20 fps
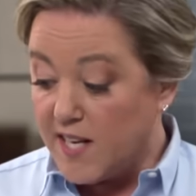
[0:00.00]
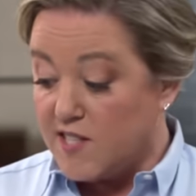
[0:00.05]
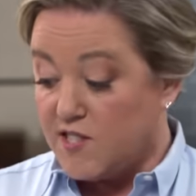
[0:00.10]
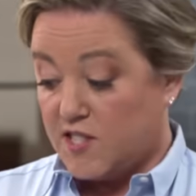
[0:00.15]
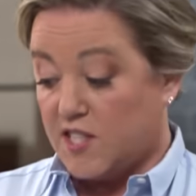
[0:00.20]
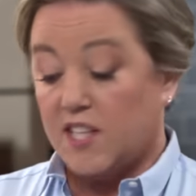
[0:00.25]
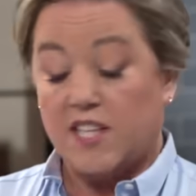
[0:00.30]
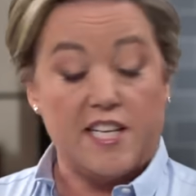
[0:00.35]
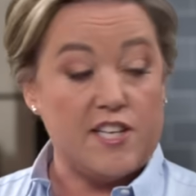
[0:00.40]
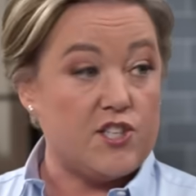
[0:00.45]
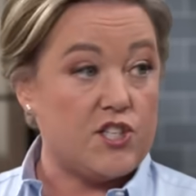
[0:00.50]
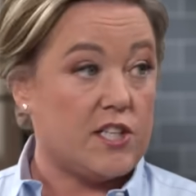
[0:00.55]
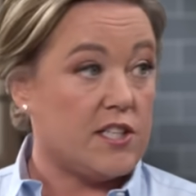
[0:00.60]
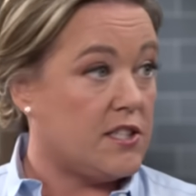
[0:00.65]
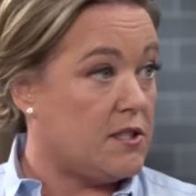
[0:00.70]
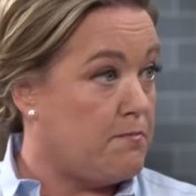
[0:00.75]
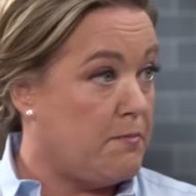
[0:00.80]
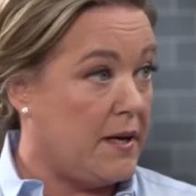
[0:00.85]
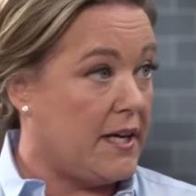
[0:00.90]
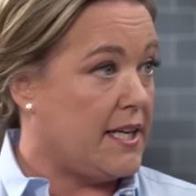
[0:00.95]
It's oh.
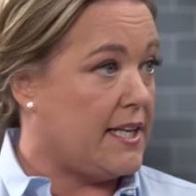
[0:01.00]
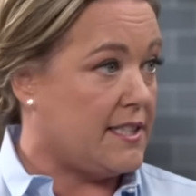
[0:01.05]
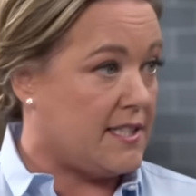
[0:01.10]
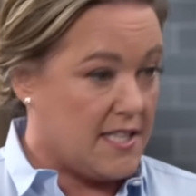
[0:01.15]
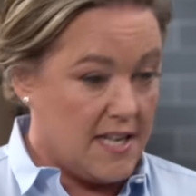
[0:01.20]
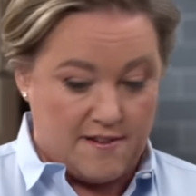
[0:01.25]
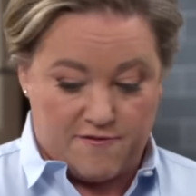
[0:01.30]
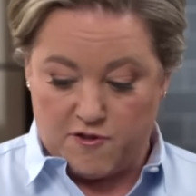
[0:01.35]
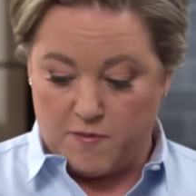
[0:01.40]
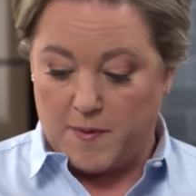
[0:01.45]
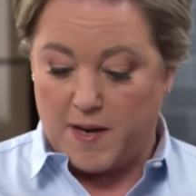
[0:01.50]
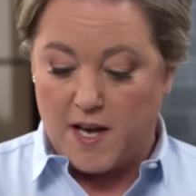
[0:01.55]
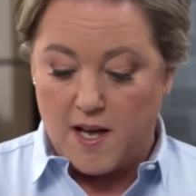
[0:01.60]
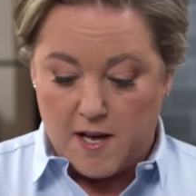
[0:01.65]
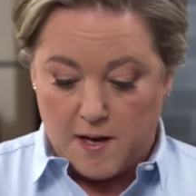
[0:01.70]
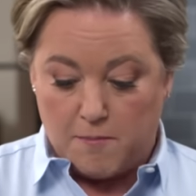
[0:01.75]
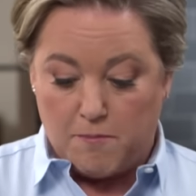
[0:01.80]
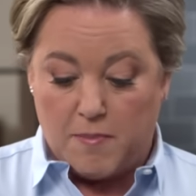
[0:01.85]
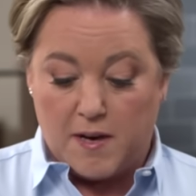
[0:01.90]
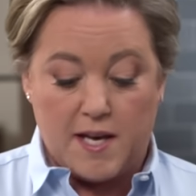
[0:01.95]
delicious, but it's not for me.
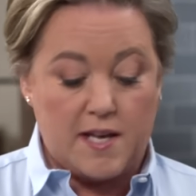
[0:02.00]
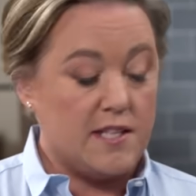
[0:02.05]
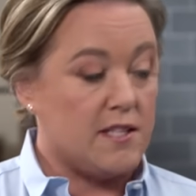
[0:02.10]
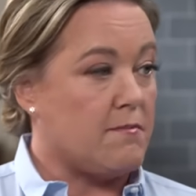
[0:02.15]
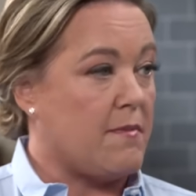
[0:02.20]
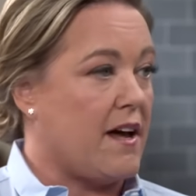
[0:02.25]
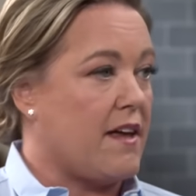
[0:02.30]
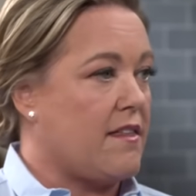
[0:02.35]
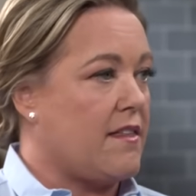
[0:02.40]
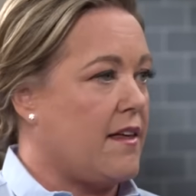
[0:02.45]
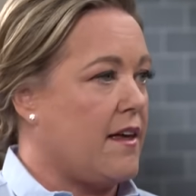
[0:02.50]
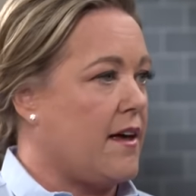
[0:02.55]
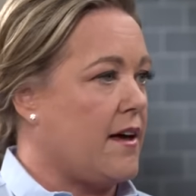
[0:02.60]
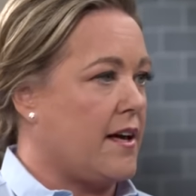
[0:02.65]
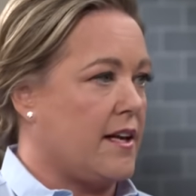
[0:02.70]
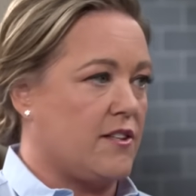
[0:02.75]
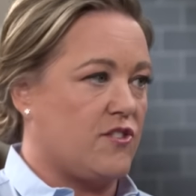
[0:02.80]
B is my thing.